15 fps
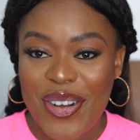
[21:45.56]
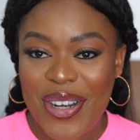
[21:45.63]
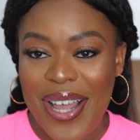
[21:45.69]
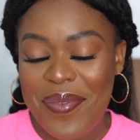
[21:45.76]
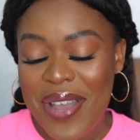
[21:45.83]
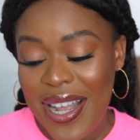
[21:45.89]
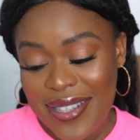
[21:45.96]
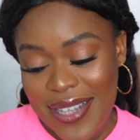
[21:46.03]
Well,
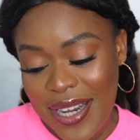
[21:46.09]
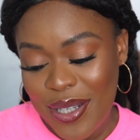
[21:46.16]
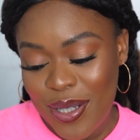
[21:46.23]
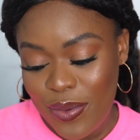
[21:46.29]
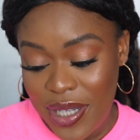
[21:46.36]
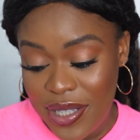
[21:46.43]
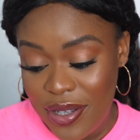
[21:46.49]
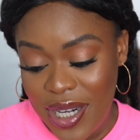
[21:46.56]
let me answer this
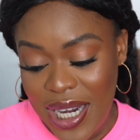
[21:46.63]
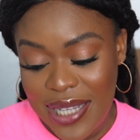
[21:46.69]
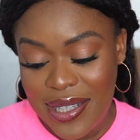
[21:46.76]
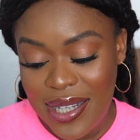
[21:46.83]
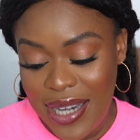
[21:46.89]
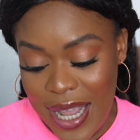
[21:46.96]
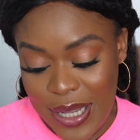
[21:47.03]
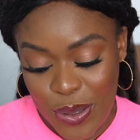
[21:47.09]
question as
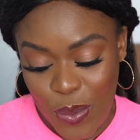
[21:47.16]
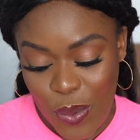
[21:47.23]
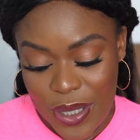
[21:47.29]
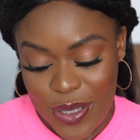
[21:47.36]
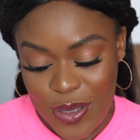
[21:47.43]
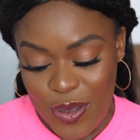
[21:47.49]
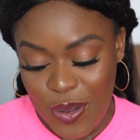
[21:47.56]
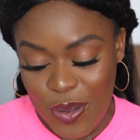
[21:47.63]
the last
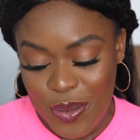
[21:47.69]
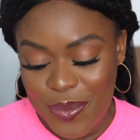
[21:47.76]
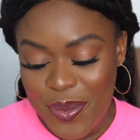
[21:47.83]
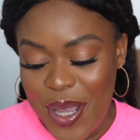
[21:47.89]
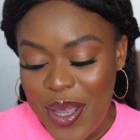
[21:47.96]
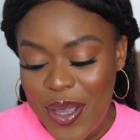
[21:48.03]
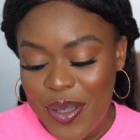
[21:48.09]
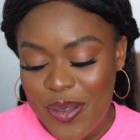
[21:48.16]
question.
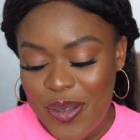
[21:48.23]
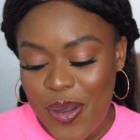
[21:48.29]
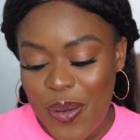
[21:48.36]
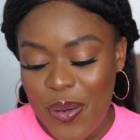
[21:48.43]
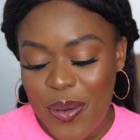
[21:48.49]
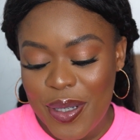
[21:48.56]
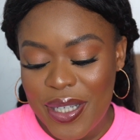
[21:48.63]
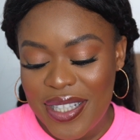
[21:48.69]

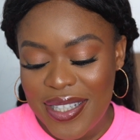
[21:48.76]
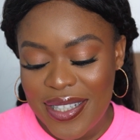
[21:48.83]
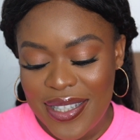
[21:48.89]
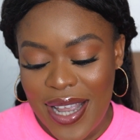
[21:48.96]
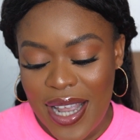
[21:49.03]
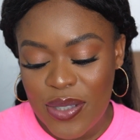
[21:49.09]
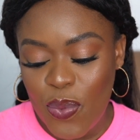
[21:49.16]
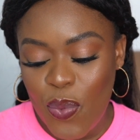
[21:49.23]
So she
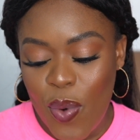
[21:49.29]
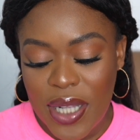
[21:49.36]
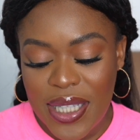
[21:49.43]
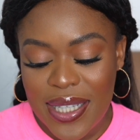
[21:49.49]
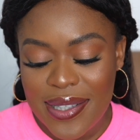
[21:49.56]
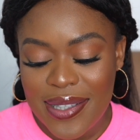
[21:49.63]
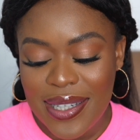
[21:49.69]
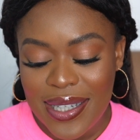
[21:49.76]
says, what
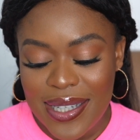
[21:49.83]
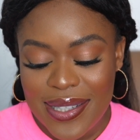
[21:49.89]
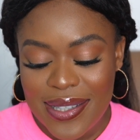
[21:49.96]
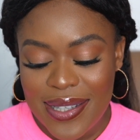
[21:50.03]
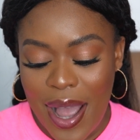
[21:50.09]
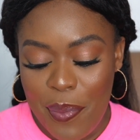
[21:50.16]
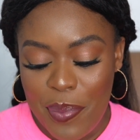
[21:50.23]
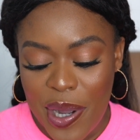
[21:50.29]
is the
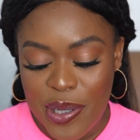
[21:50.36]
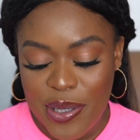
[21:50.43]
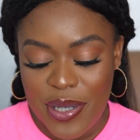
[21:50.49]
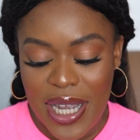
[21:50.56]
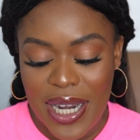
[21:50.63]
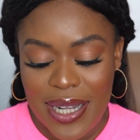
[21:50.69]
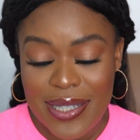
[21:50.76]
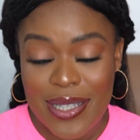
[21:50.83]
least amount you
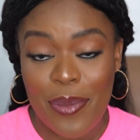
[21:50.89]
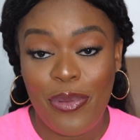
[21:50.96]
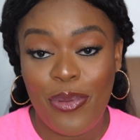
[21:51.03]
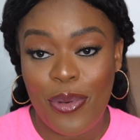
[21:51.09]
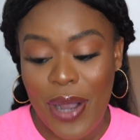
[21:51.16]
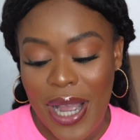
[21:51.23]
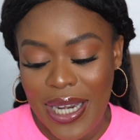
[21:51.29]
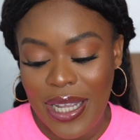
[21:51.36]
can accept
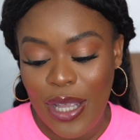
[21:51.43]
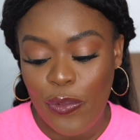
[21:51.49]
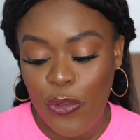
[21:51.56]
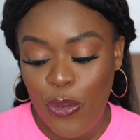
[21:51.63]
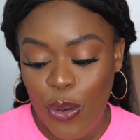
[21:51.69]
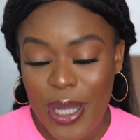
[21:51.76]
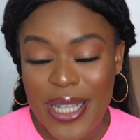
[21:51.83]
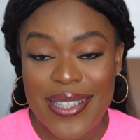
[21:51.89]
for an
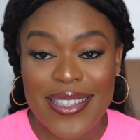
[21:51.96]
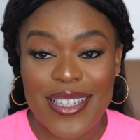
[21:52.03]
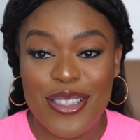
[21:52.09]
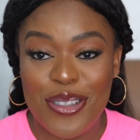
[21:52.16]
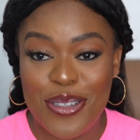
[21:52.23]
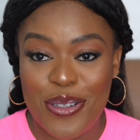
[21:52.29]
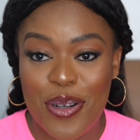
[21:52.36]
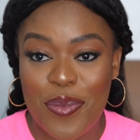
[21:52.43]

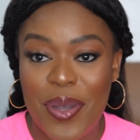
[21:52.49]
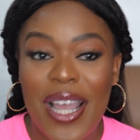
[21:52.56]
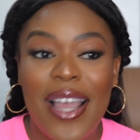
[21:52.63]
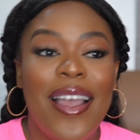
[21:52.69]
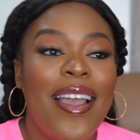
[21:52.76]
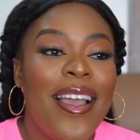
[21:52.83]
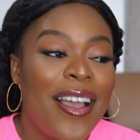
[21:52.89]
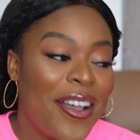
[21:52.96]
influencing job?
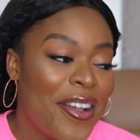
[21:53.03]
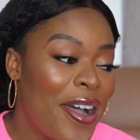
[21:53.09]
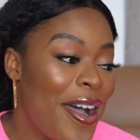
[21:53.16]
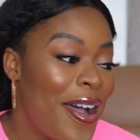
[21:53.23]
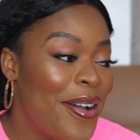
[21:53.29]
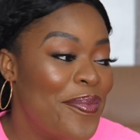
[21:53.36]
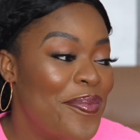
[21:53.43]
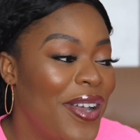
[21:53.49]

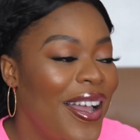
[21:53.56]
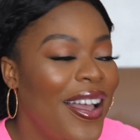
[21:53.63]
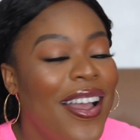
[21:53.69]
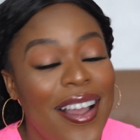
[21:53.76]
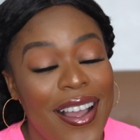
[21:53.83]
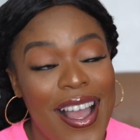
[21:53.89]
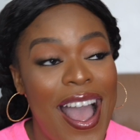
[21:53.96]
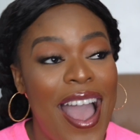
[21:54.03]

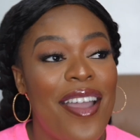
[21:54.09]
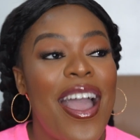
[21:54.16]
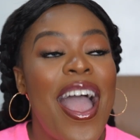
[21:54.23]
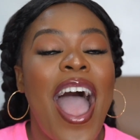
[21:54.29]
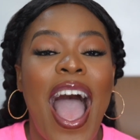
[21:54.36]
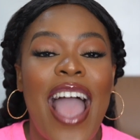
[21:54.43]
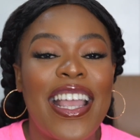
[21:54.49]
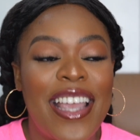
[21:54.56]

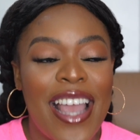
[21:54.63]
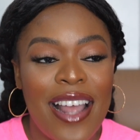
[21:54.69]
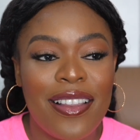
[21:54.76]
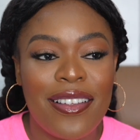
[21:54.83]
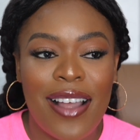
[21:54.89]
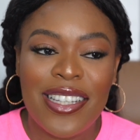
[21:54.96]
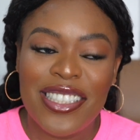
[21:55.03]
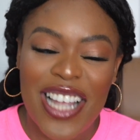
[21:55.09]
I
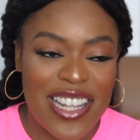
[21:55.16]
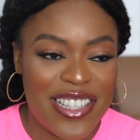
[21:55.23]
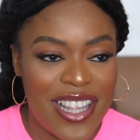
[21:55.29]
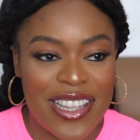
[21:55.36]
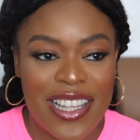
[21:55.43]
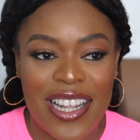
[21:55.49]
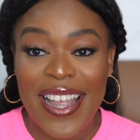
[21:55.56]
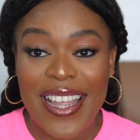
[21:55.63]
get
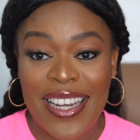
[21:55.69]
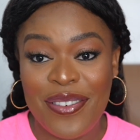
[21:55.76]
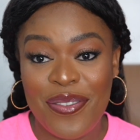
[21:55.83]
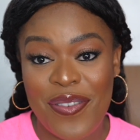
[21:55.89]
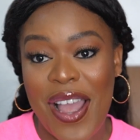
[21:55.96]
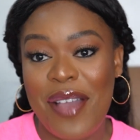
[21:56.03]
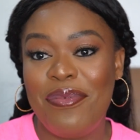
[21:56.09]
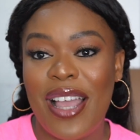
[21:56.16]
the
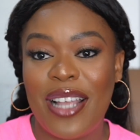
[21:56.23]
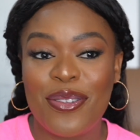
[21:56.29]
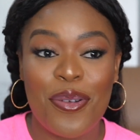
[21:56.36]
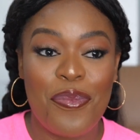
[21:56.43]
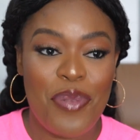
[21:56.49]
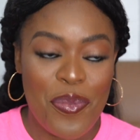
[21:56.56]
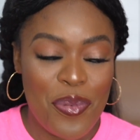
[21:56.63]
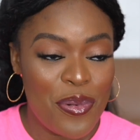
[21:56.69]
vibe that
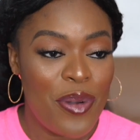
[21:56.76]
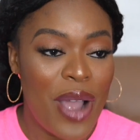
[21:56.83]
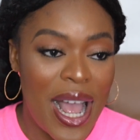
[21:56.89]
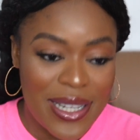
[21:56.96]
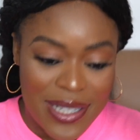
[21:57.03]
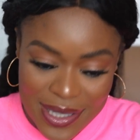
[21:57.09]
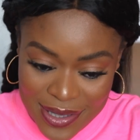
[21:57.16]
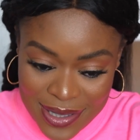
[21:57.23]
some people
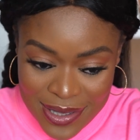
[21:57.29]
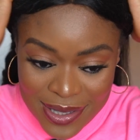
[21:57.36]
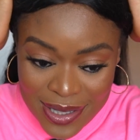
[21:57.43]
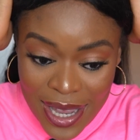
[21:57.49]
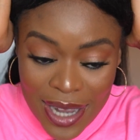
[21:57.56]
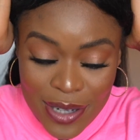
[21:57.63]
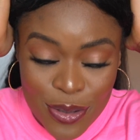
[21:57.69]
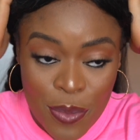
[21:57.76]
are
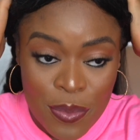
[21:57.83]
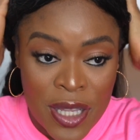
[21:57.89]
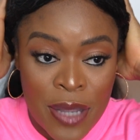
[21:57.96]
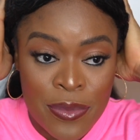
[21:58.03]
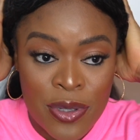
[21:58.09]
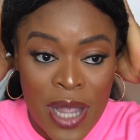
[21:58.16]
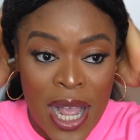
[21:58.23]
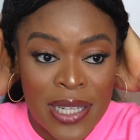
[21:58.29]
scared
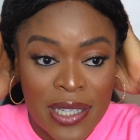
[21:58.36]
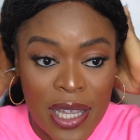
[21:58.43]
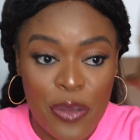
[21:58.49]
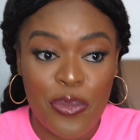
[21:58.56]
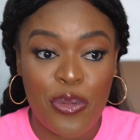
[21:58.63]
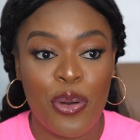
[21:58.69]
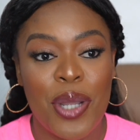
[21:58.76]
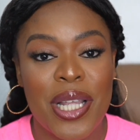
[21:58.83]
sometimes to ask
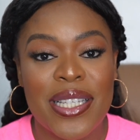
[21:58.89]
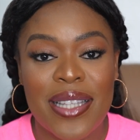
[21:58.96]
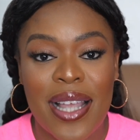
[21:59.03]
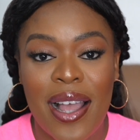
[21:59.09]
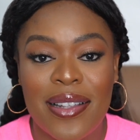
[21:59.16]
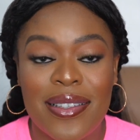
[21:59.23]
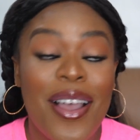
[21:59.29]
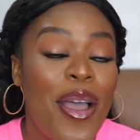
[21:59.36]

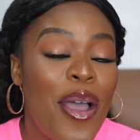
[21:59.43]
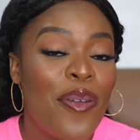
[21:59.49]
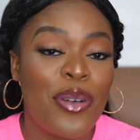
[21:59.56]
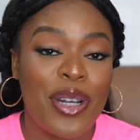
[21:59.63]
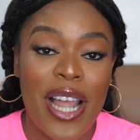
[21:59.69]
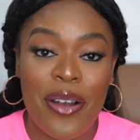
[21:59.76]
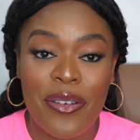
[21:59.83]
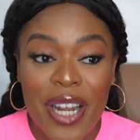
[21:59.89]
influencers for their